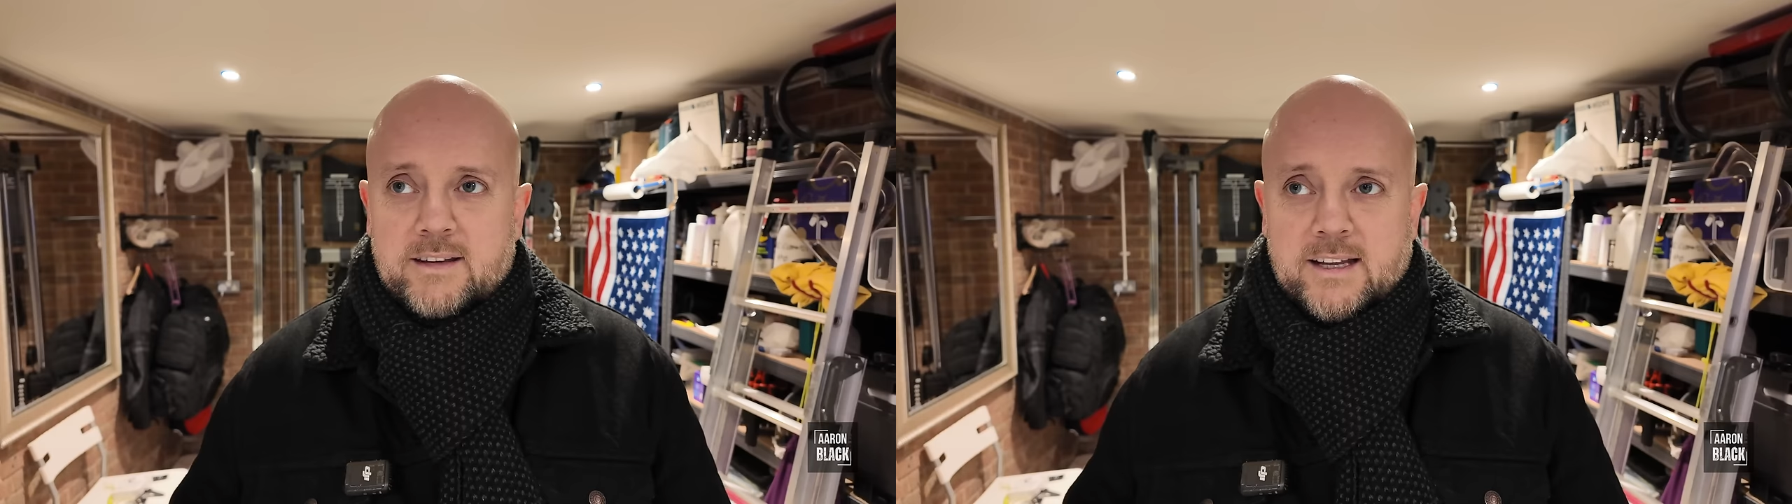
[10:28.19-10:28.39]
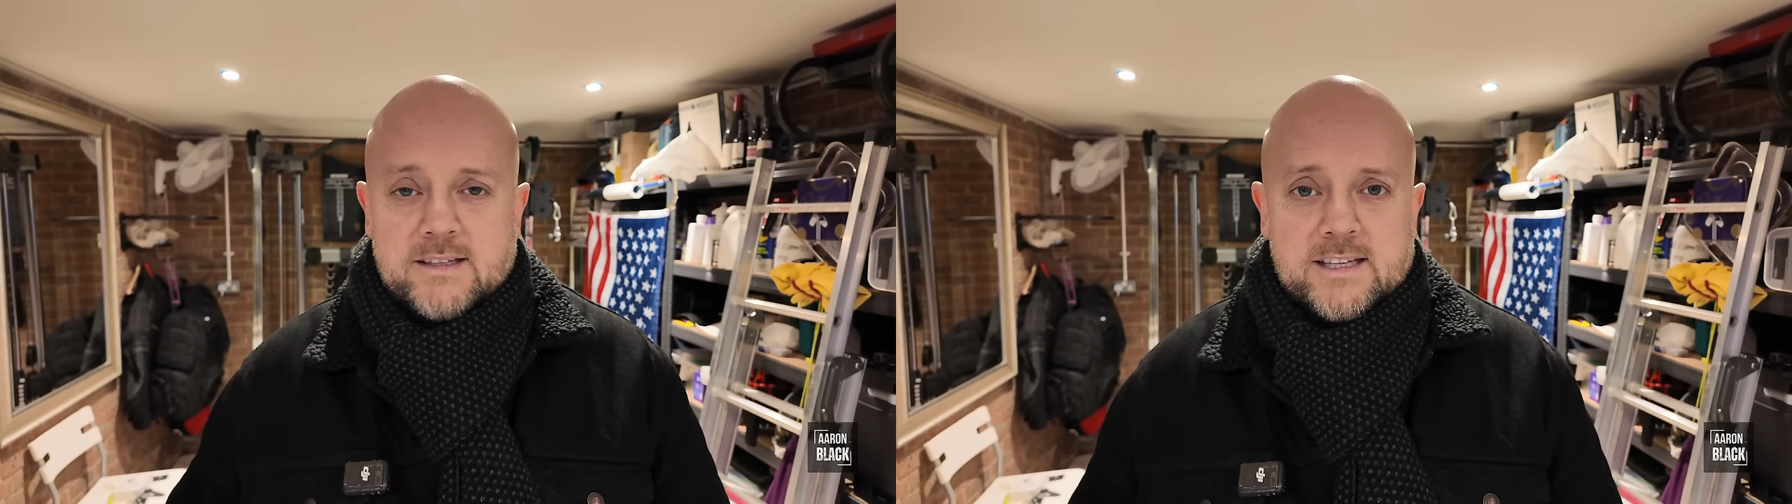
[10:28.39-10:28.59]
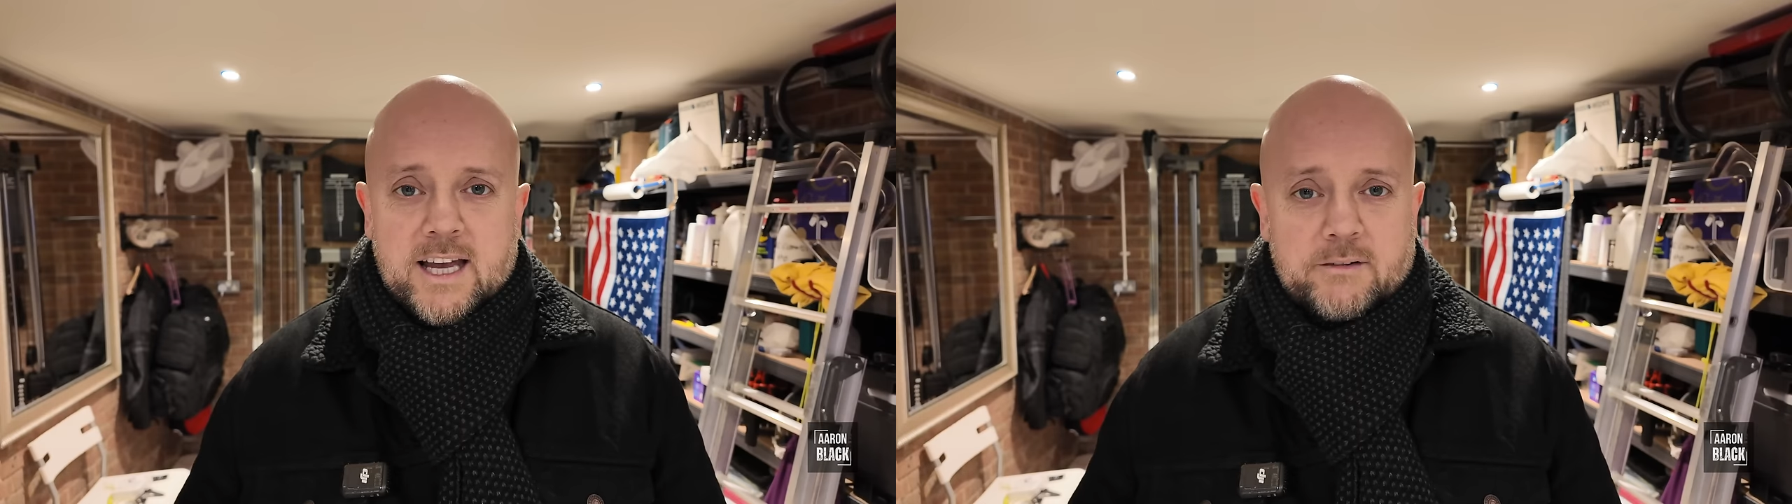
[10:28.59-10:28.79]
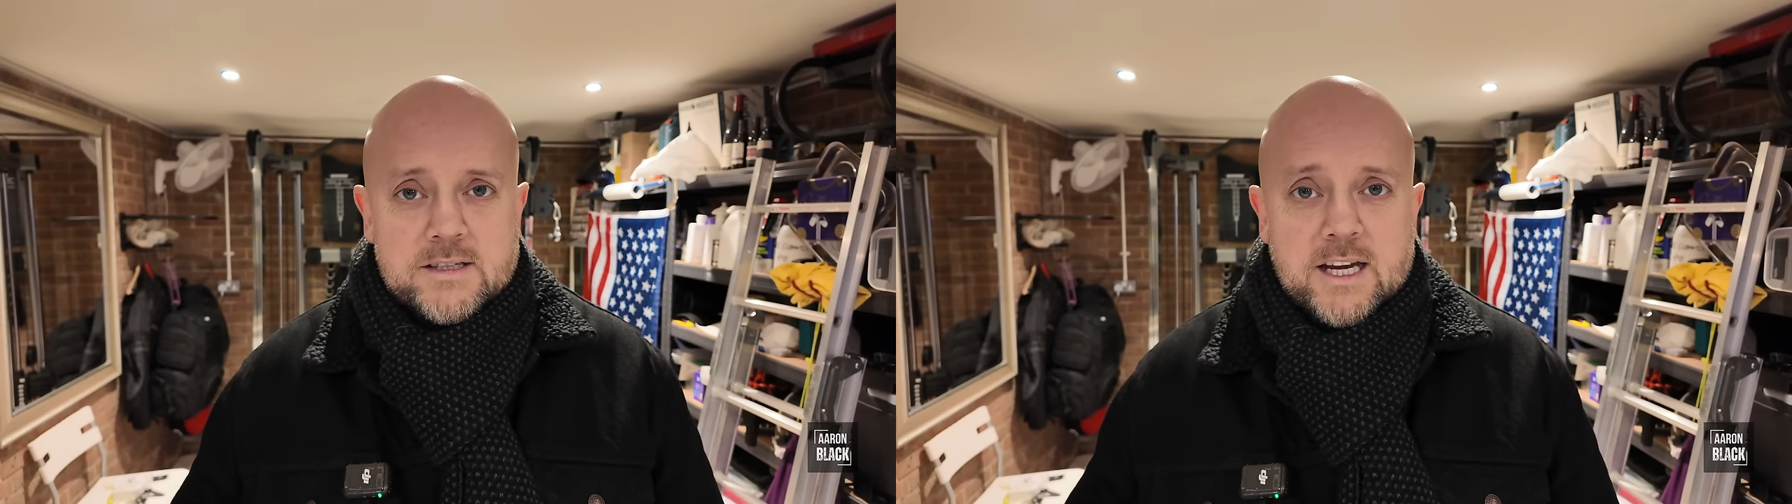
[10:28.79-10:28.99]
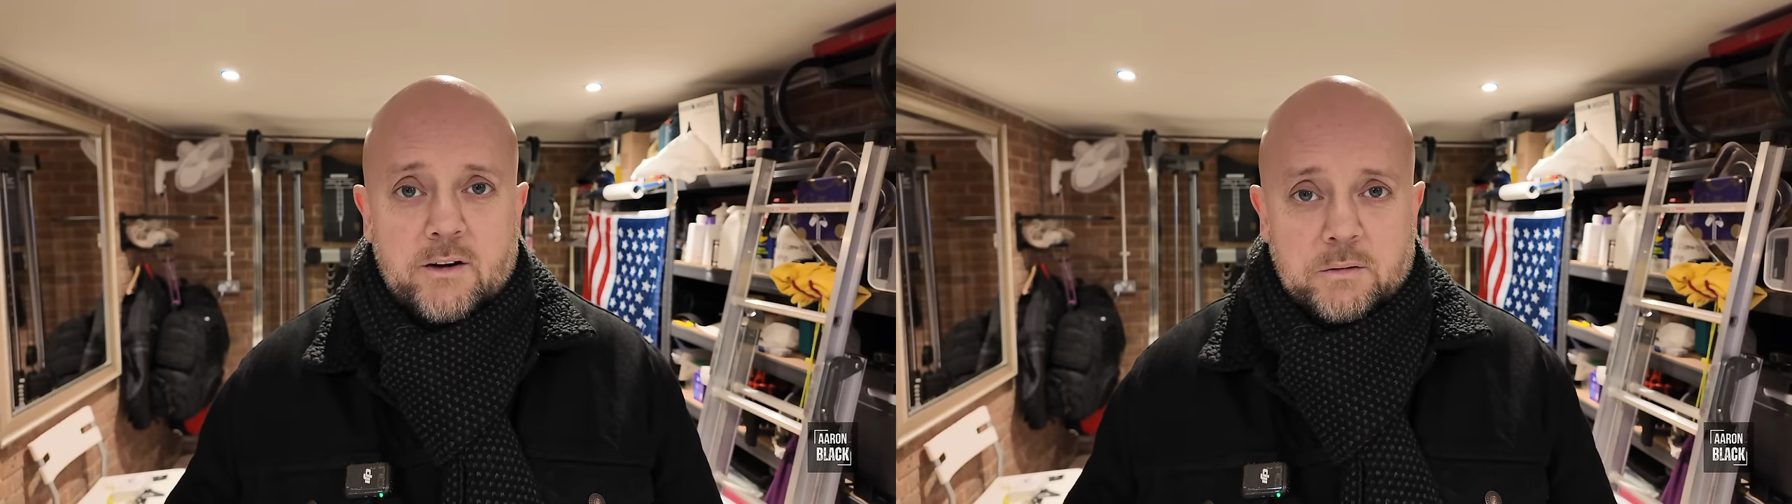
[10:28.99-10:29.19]
dense air at
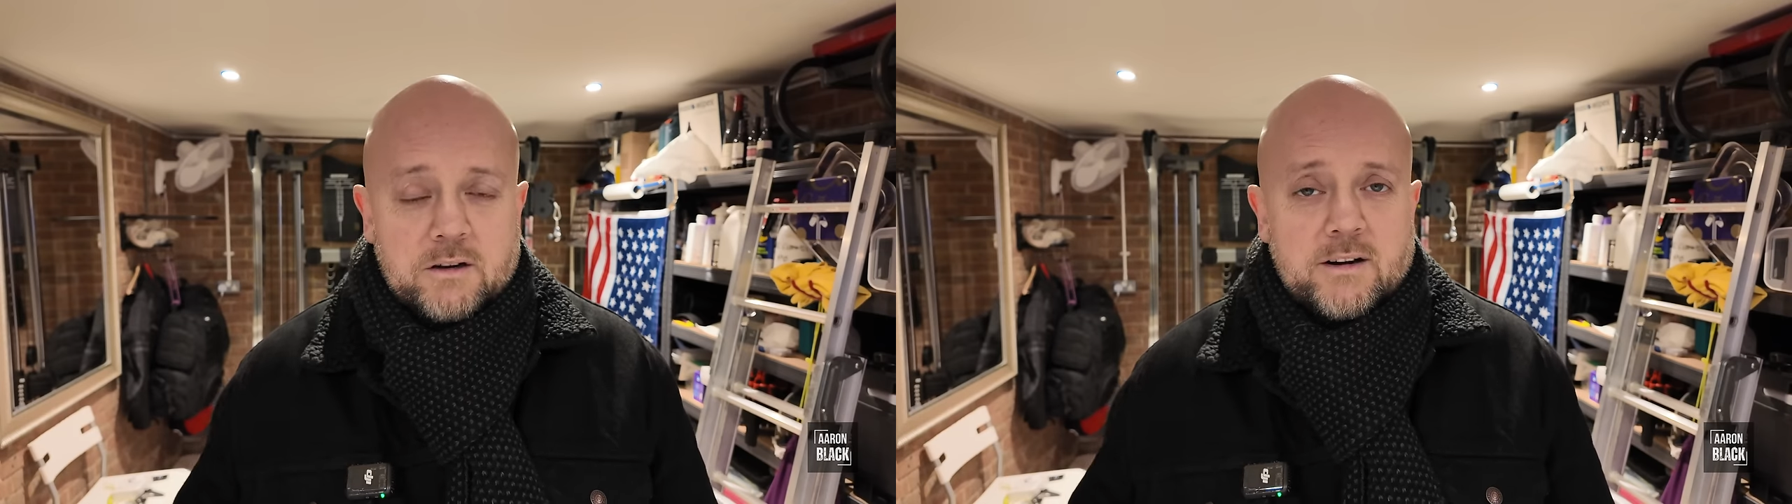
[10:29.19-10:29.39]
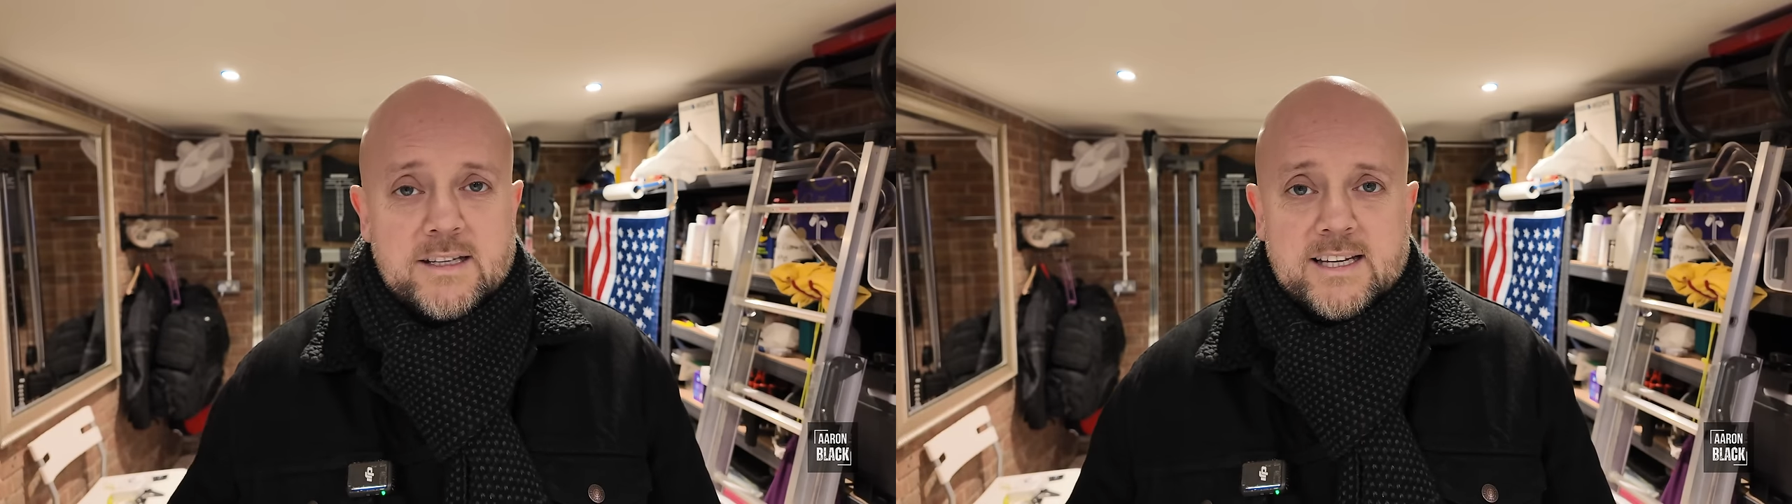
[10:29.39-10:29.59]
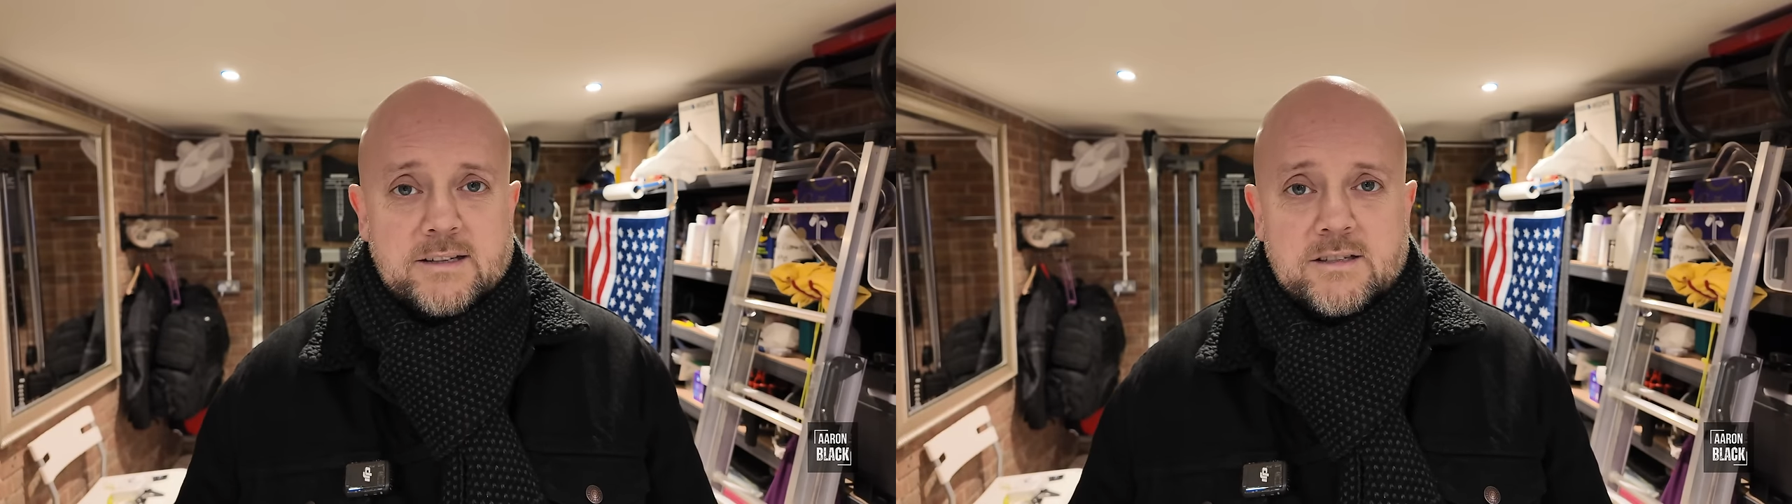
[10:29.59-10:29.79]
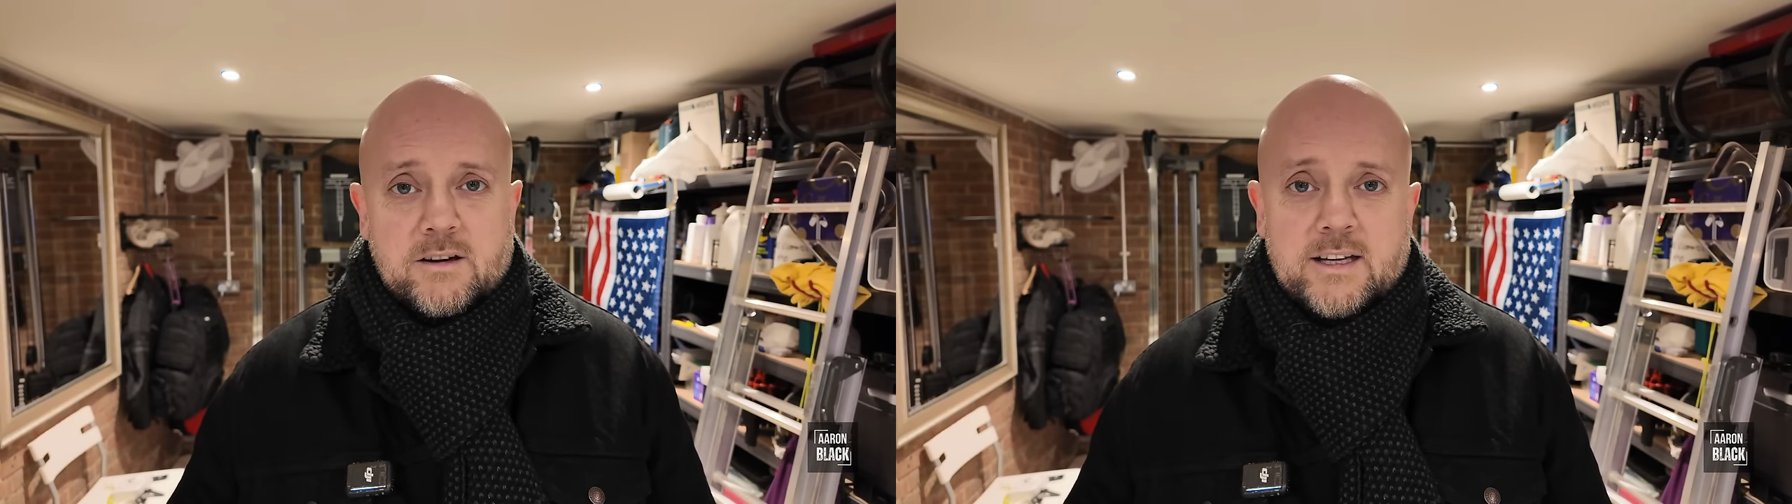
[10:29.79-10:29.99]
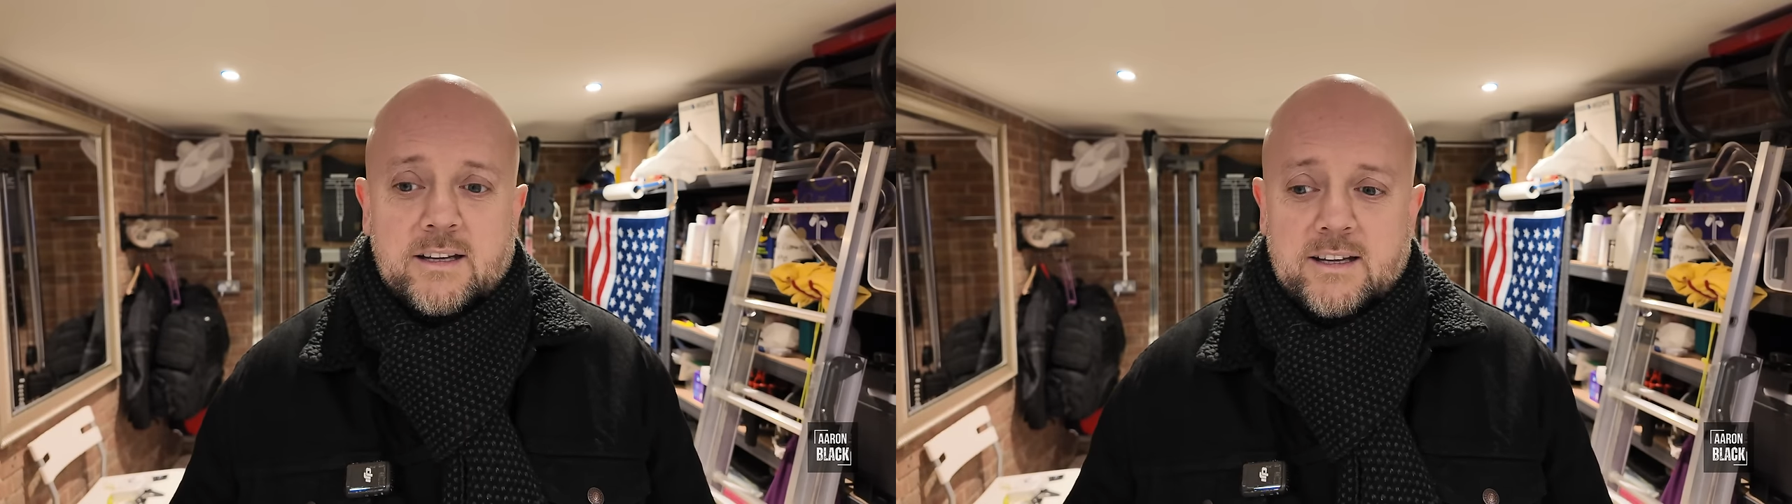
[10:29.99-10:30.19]
0 degrees outside